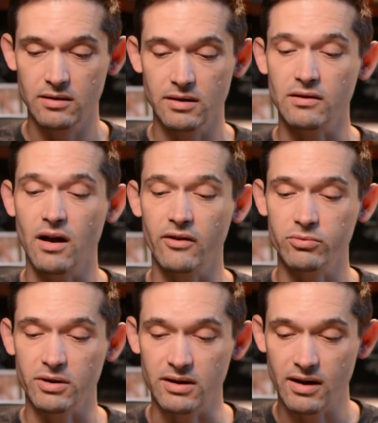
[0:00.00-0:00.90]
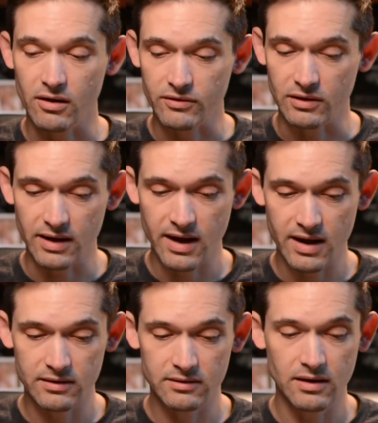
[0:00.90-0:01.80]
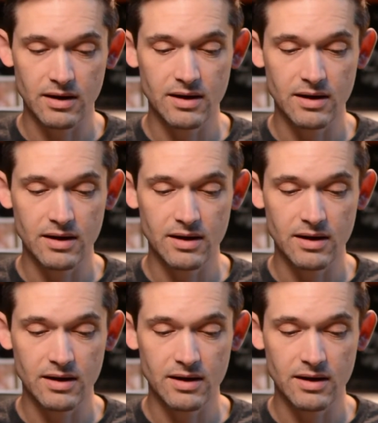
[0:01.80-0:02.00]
his offspring inherit the land,